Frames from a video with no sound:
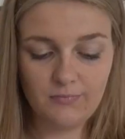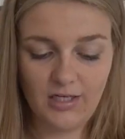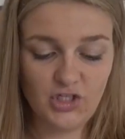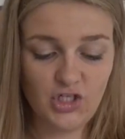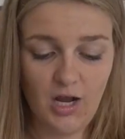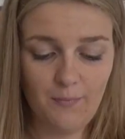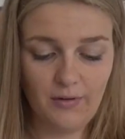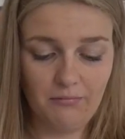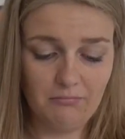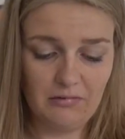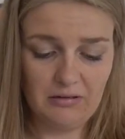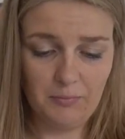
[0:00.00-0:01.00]
I
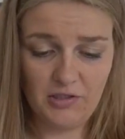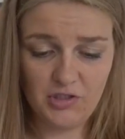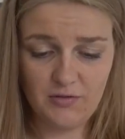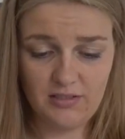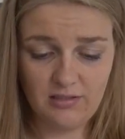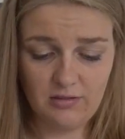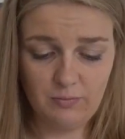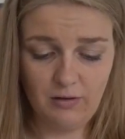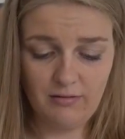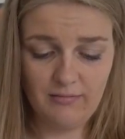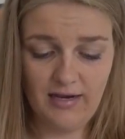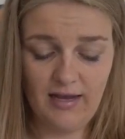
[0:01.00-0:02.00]
sharpen the picture a little,
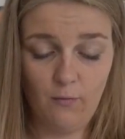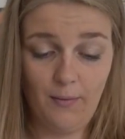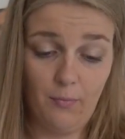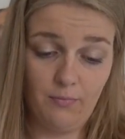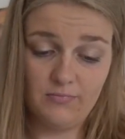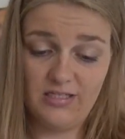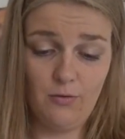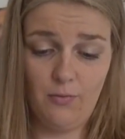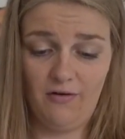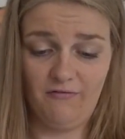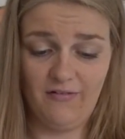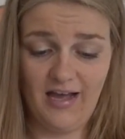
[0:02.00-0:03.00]
probably like
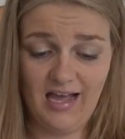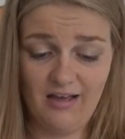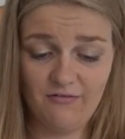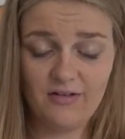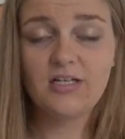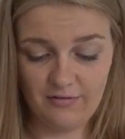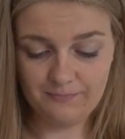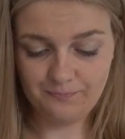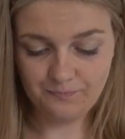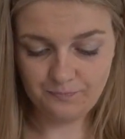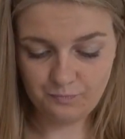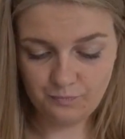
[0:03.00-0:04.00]
0.5.
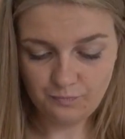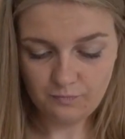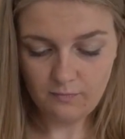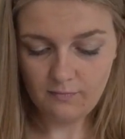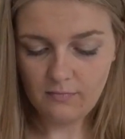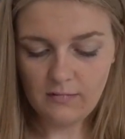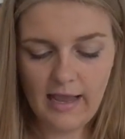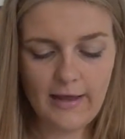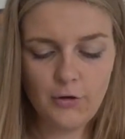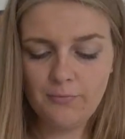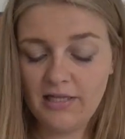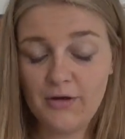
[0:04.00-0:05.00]
I
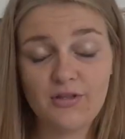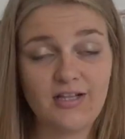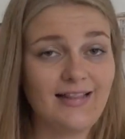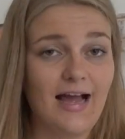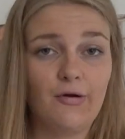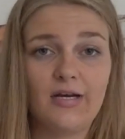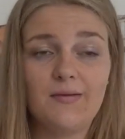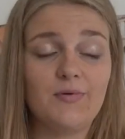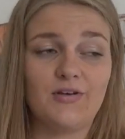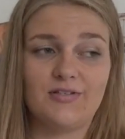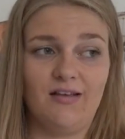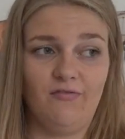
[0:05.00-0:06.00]
don't play with the clarity
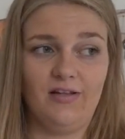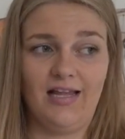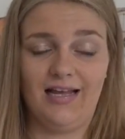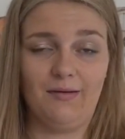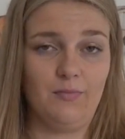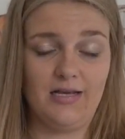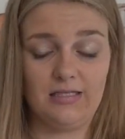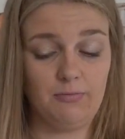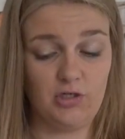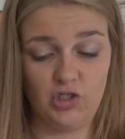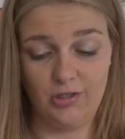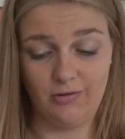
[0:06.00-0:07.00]
because I feel like it makes the
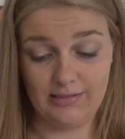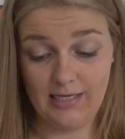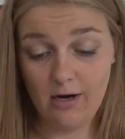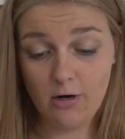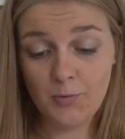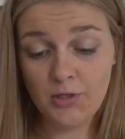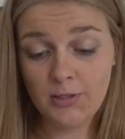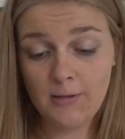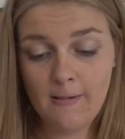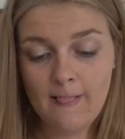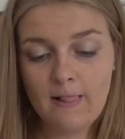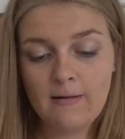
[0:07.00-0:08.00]
picture look terrible.
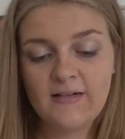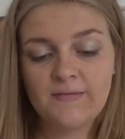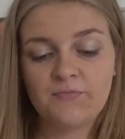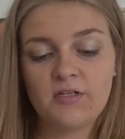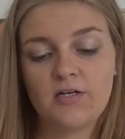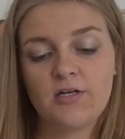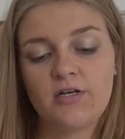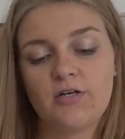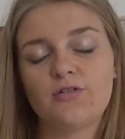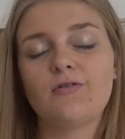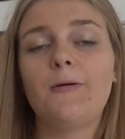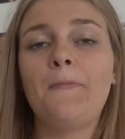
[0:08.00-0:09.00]

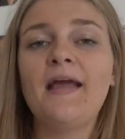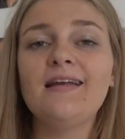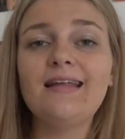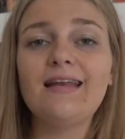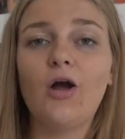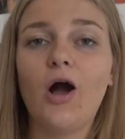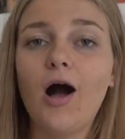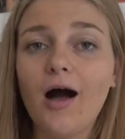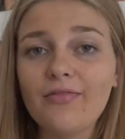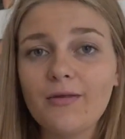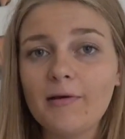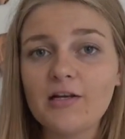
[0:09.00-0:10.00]
So depending
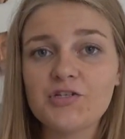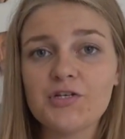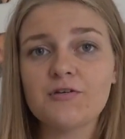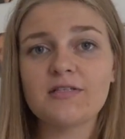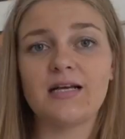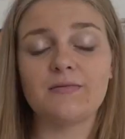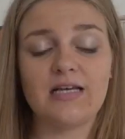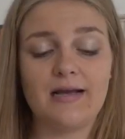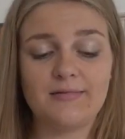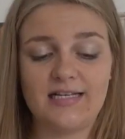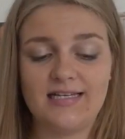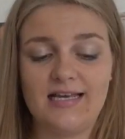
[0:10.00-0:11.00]
on the picture,
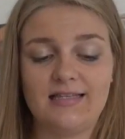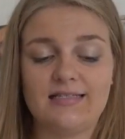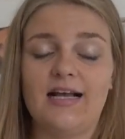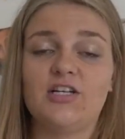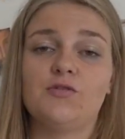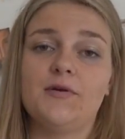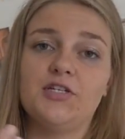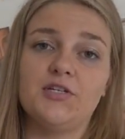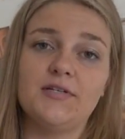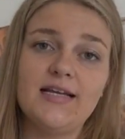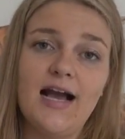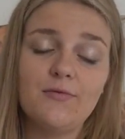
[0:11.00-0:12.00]
sometimes I take the
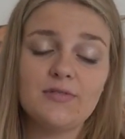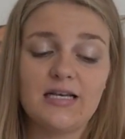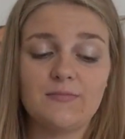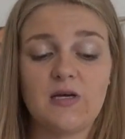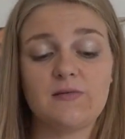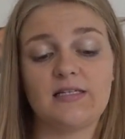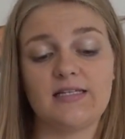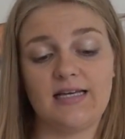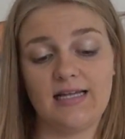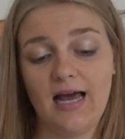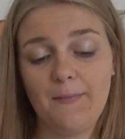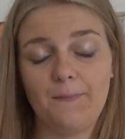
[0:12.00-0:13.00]
saturation down, sometimes I take
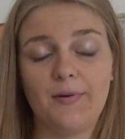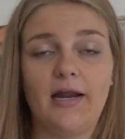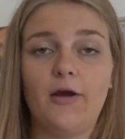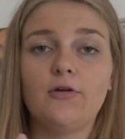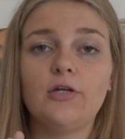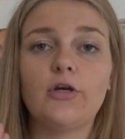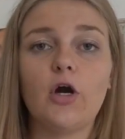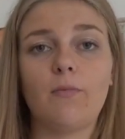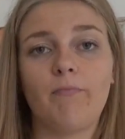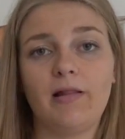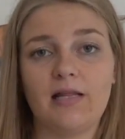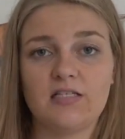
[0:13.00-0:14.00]
it up, but I only go
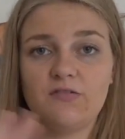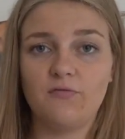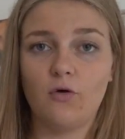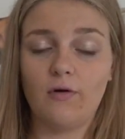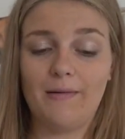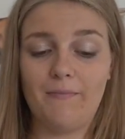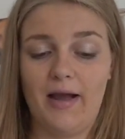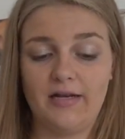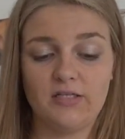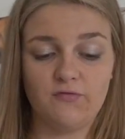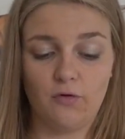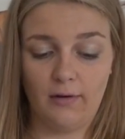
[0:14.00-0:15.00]
+4 and
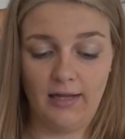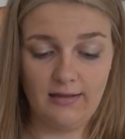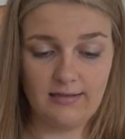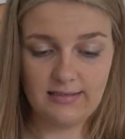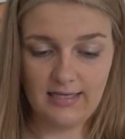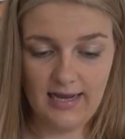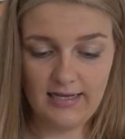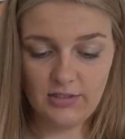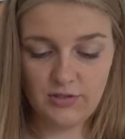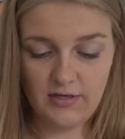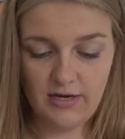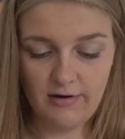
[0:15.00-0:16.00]
-4 on either side.
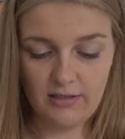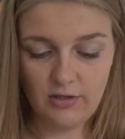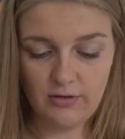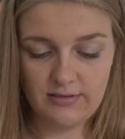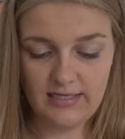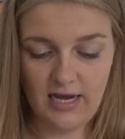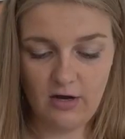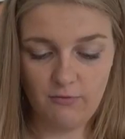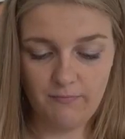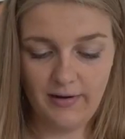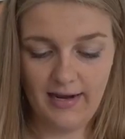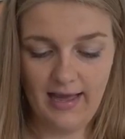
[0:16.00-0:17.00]
So here I'll go
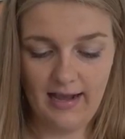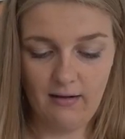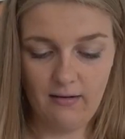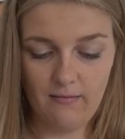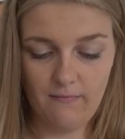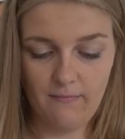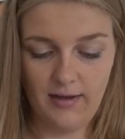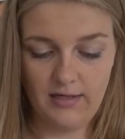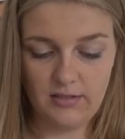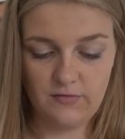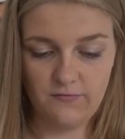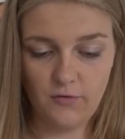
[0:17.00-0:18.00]
down by like
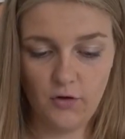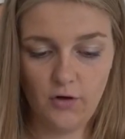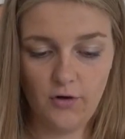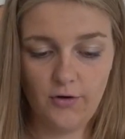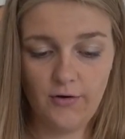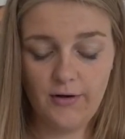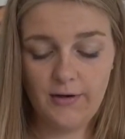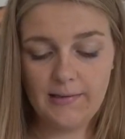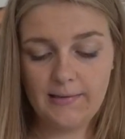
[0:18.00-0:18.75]
-4.